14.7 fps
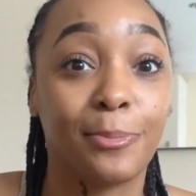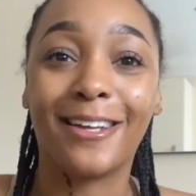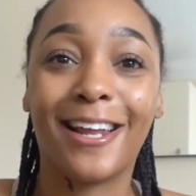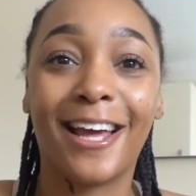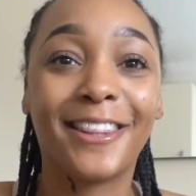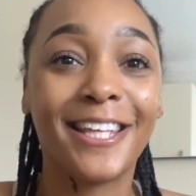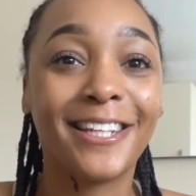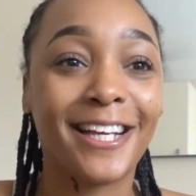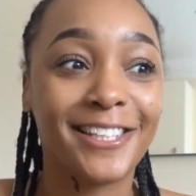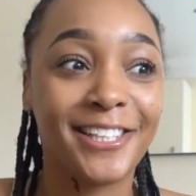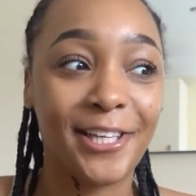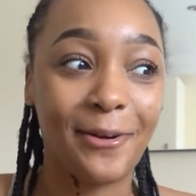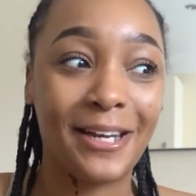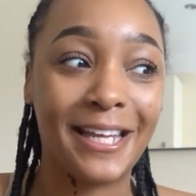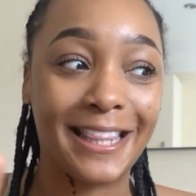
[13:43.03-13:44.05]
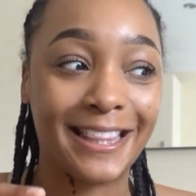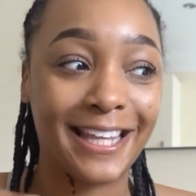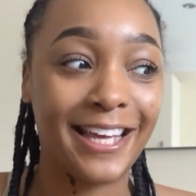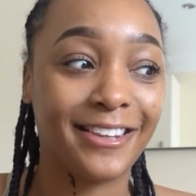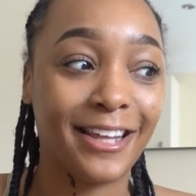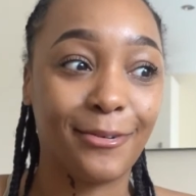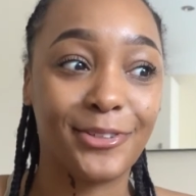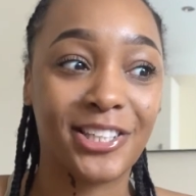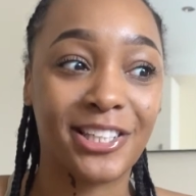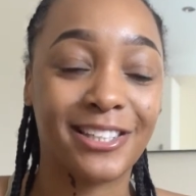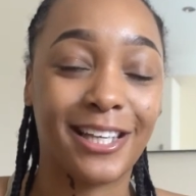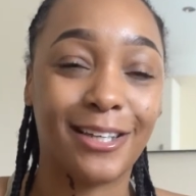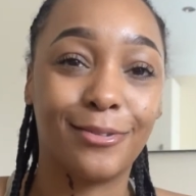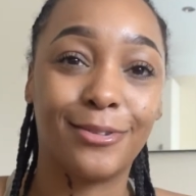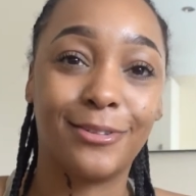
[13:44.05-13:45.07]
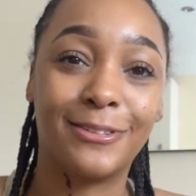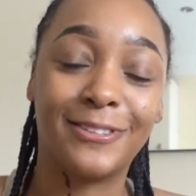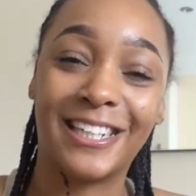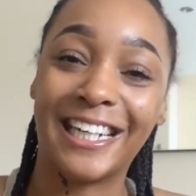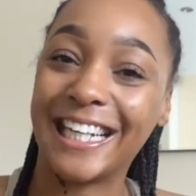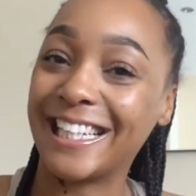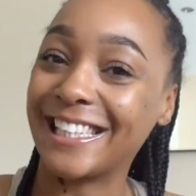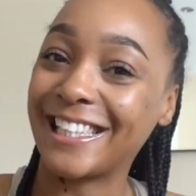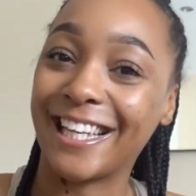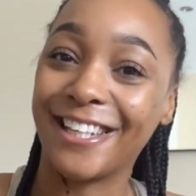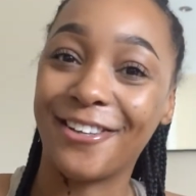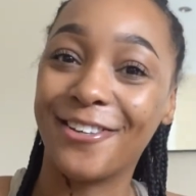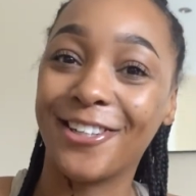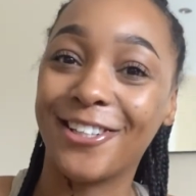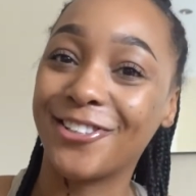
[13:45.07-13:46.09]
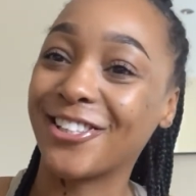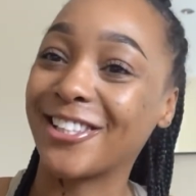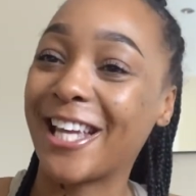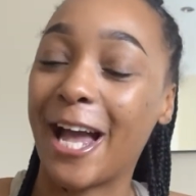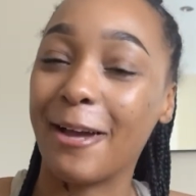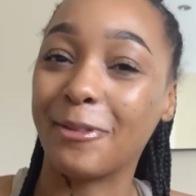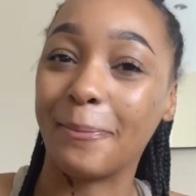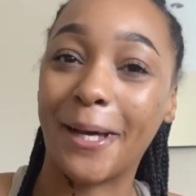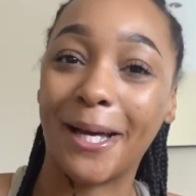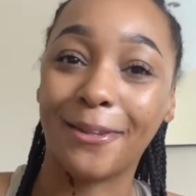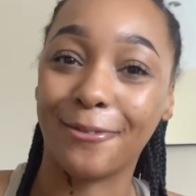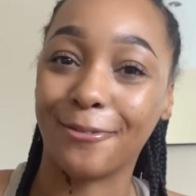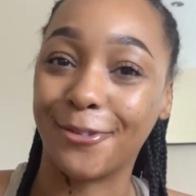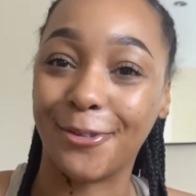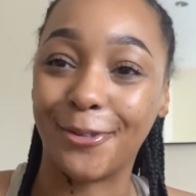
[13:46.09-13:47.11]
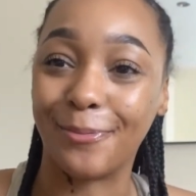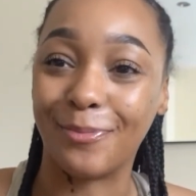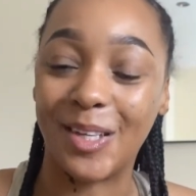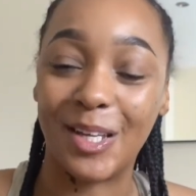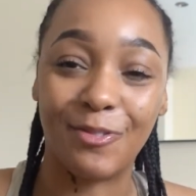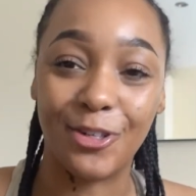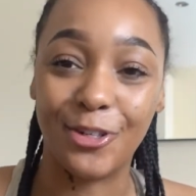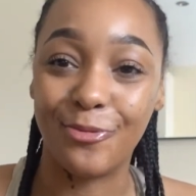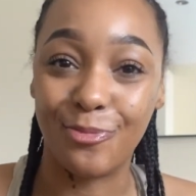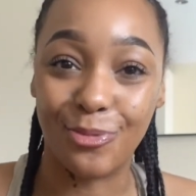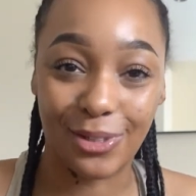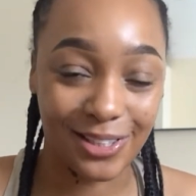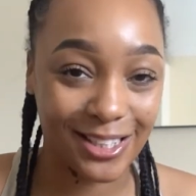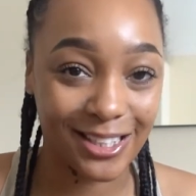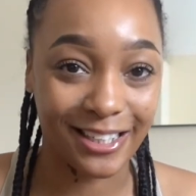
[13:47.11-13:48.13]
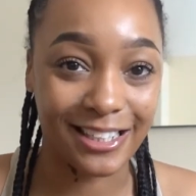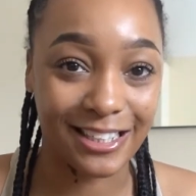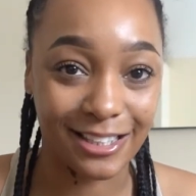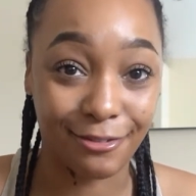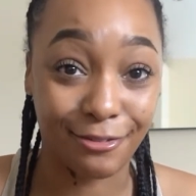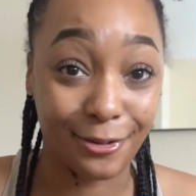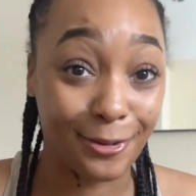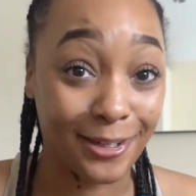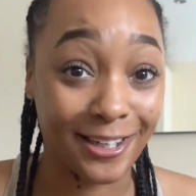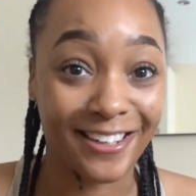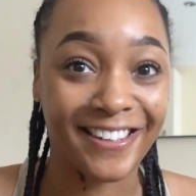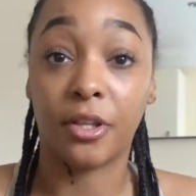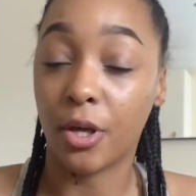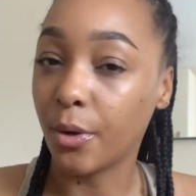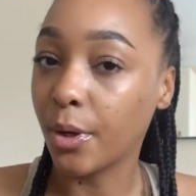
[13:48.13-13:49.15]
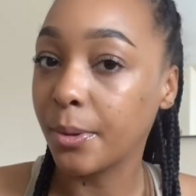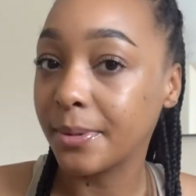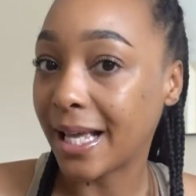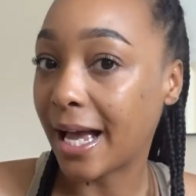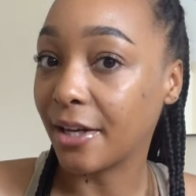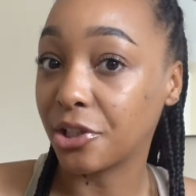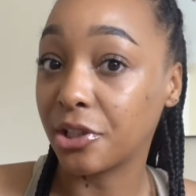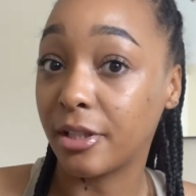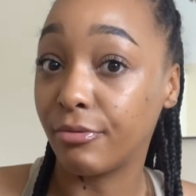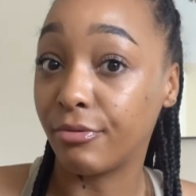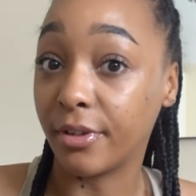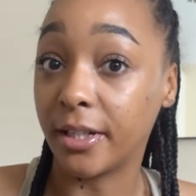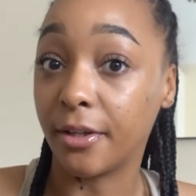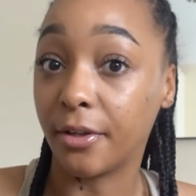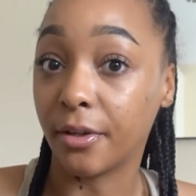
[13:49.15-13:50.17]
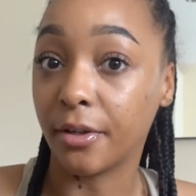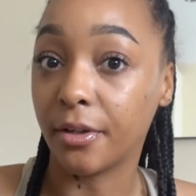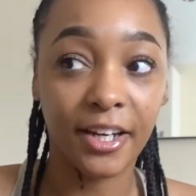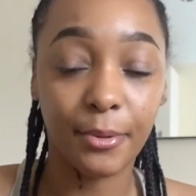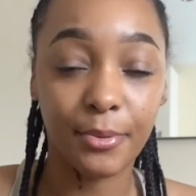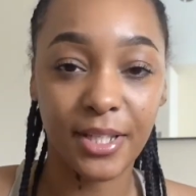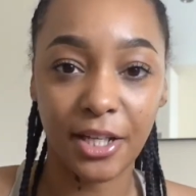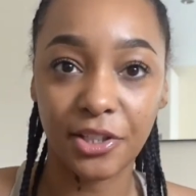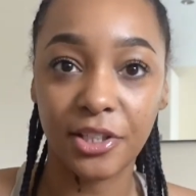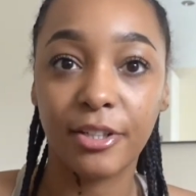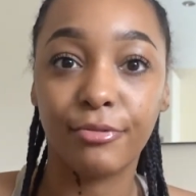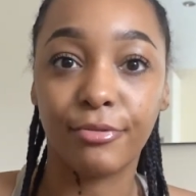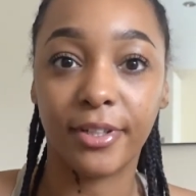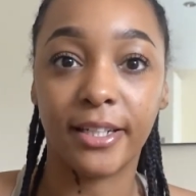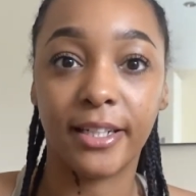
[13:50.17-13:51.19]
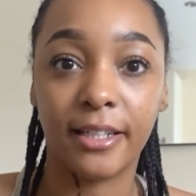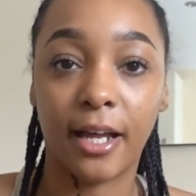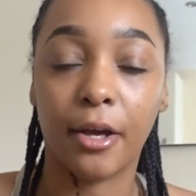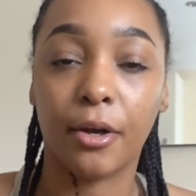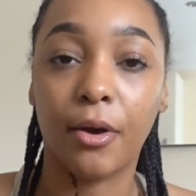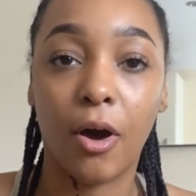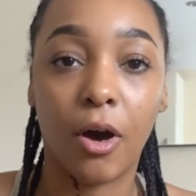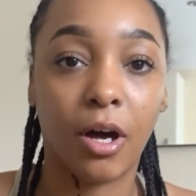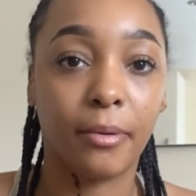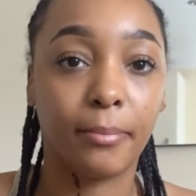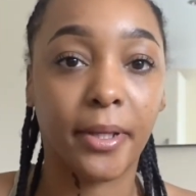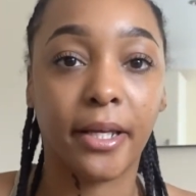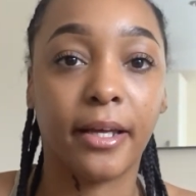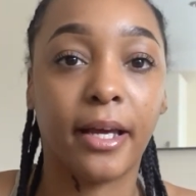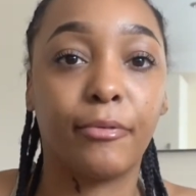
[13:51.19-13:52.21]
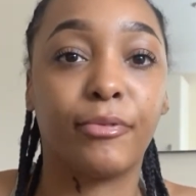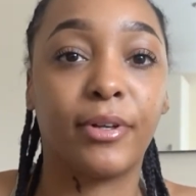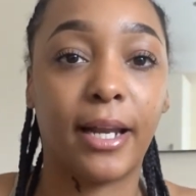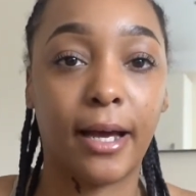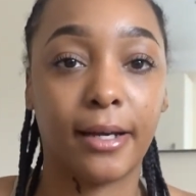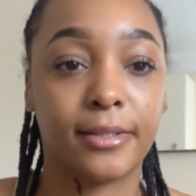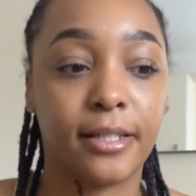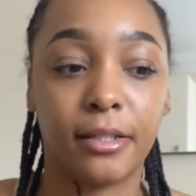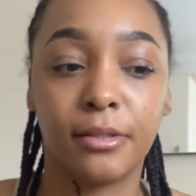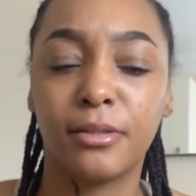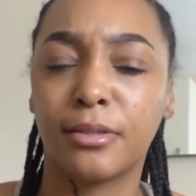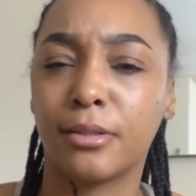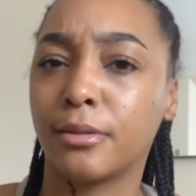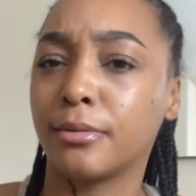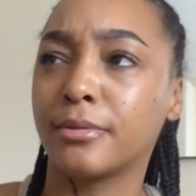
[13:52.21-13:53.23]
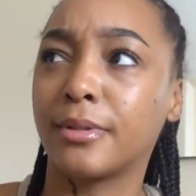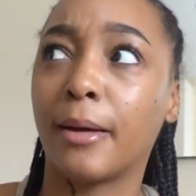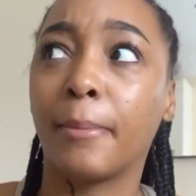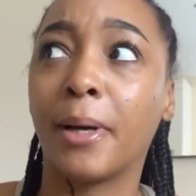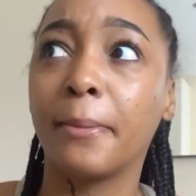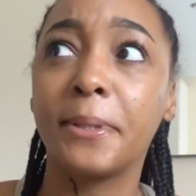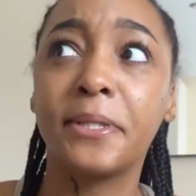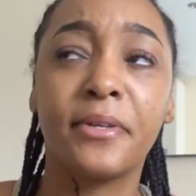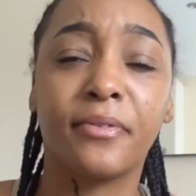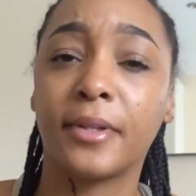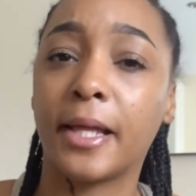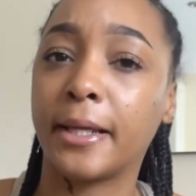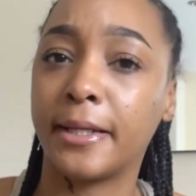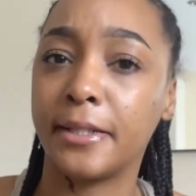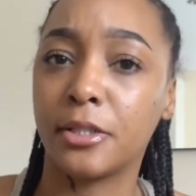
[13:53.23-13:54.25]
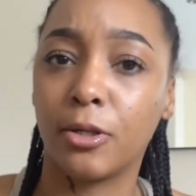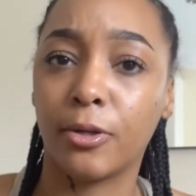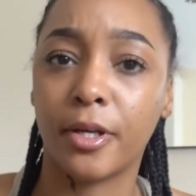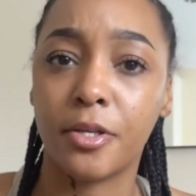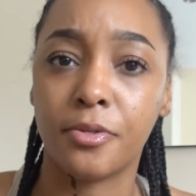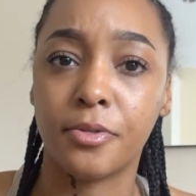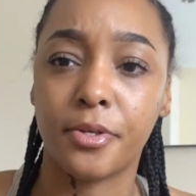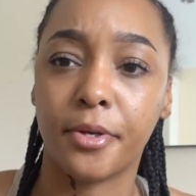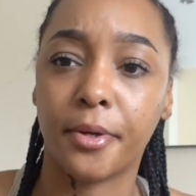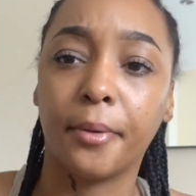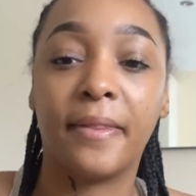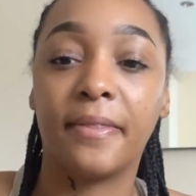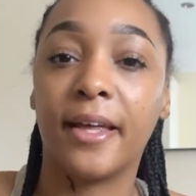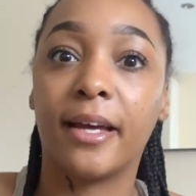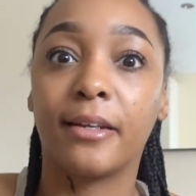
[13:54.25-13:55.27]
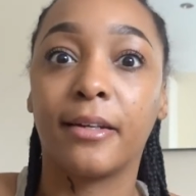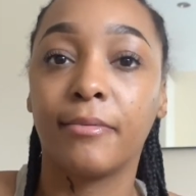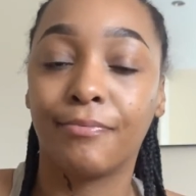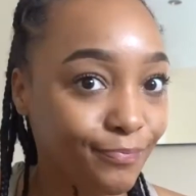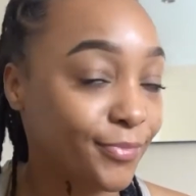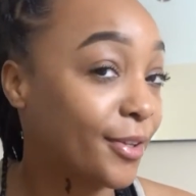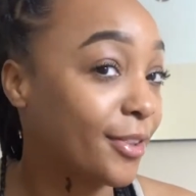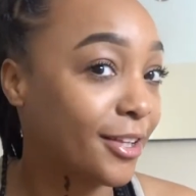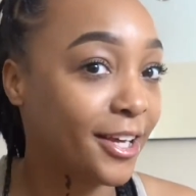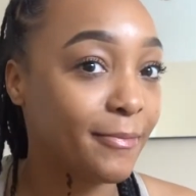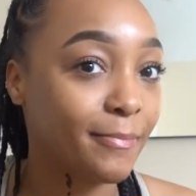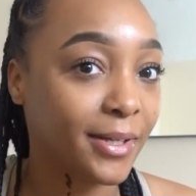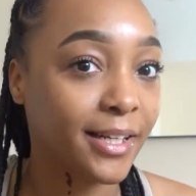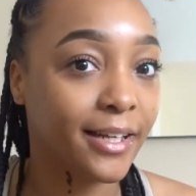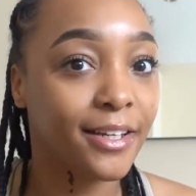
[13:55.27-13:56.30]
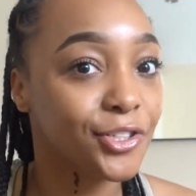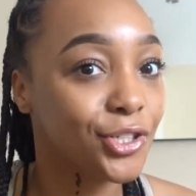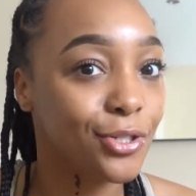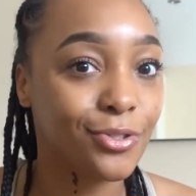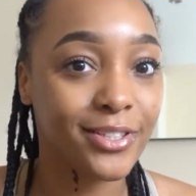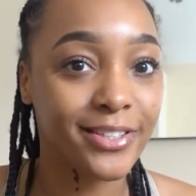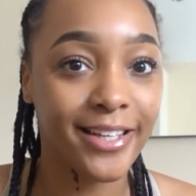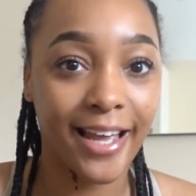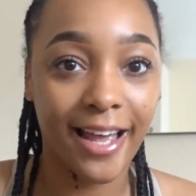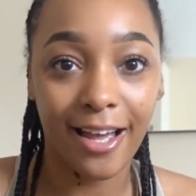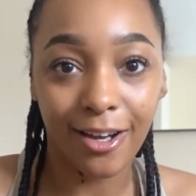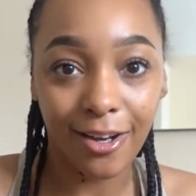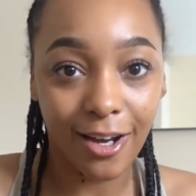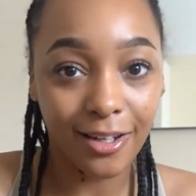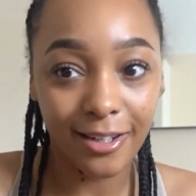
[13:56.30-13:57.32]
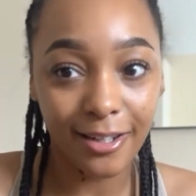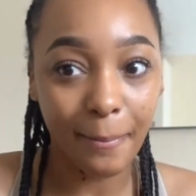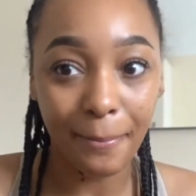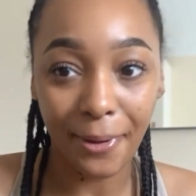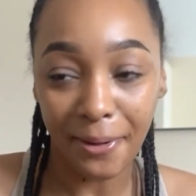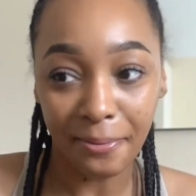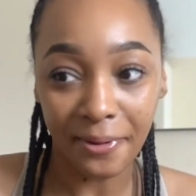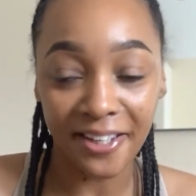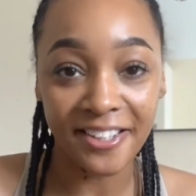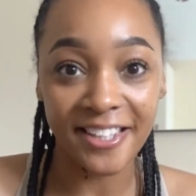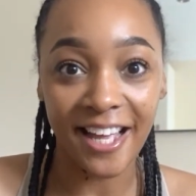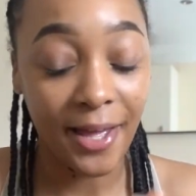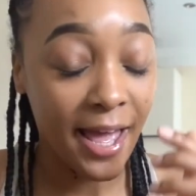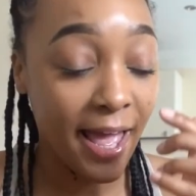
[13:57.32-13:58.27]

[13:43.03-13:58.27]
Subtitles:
And I think that's the only thing that was just like, oh guys, like, you could have just kept them out of the room if you wanted us to focus. The yoga was actually really good, and it was actually really like calming and relaxing, so that might be something that I need to look into. And then the 30 minutes, you just get cuddling puppies.